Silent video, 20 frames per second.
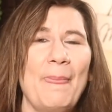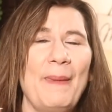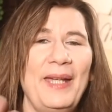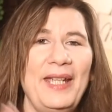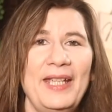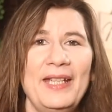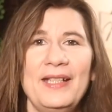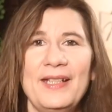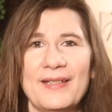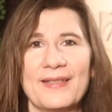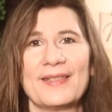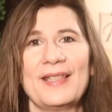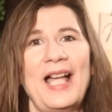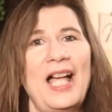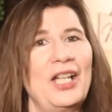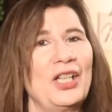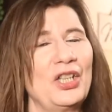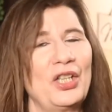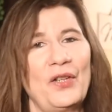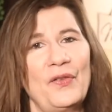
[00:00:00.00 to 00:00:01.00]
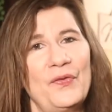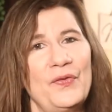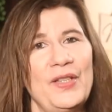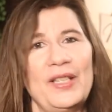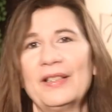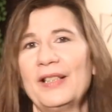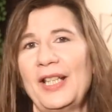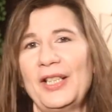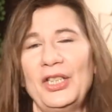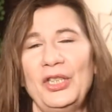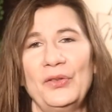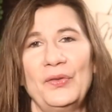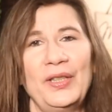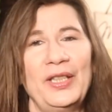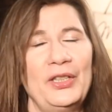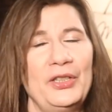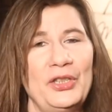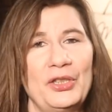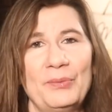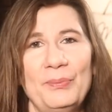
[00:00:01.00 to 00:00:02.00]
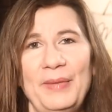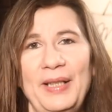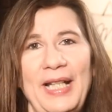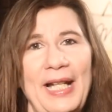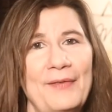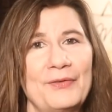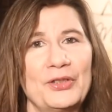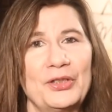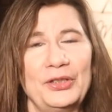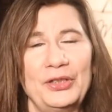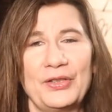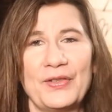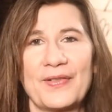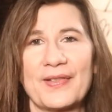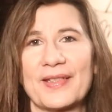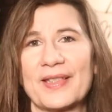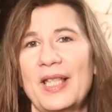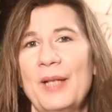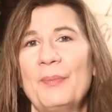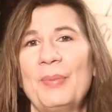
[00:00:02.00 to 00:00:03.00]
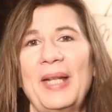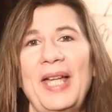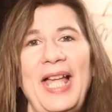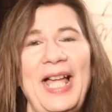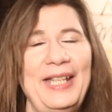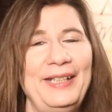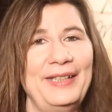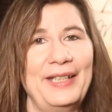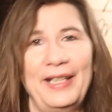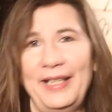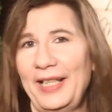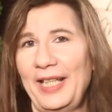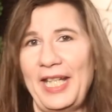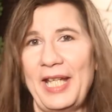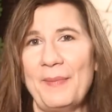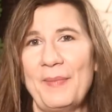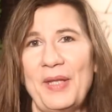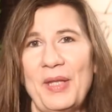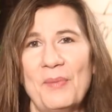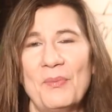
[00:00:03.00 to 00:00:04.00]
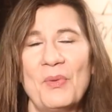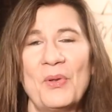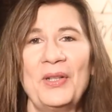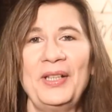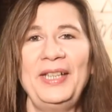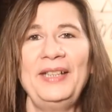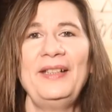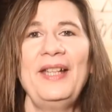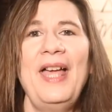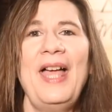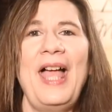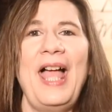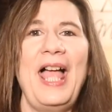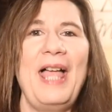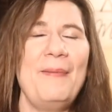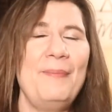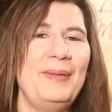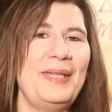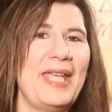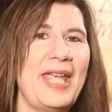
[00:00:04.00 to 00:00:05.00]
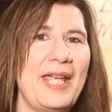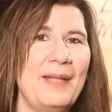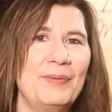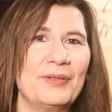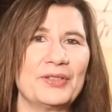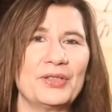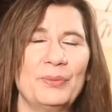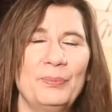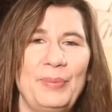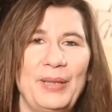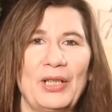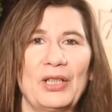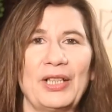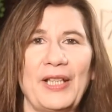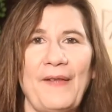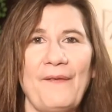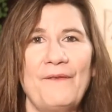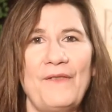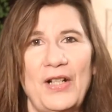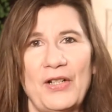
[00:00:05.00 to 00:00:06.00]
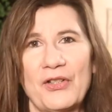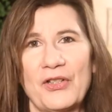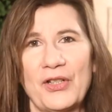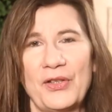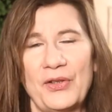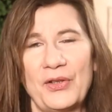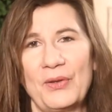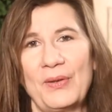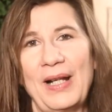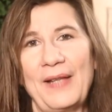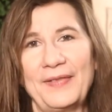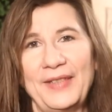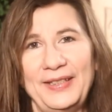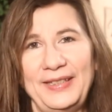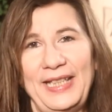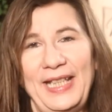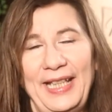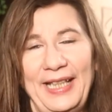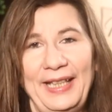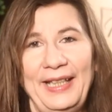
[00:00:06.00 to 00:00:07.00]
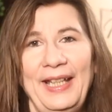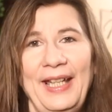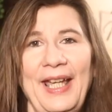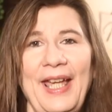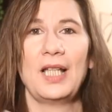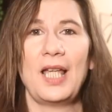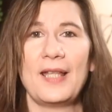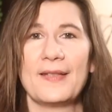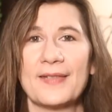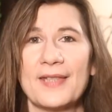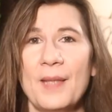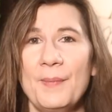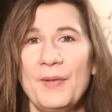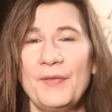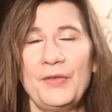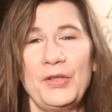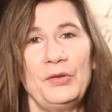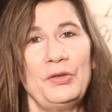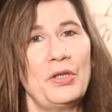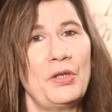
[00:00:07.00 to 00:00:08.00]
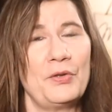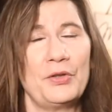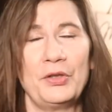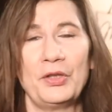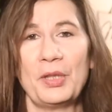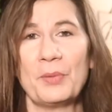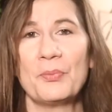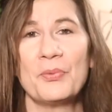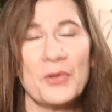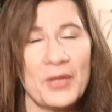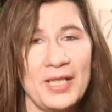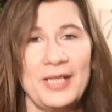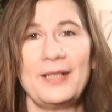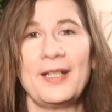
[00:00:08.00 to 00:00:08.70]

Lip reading: it is not going to feel like you've hit your mid-afternoon slump at 9 a.m. in the morning and be able to barely function throughout the day. As some of you know, you get pretty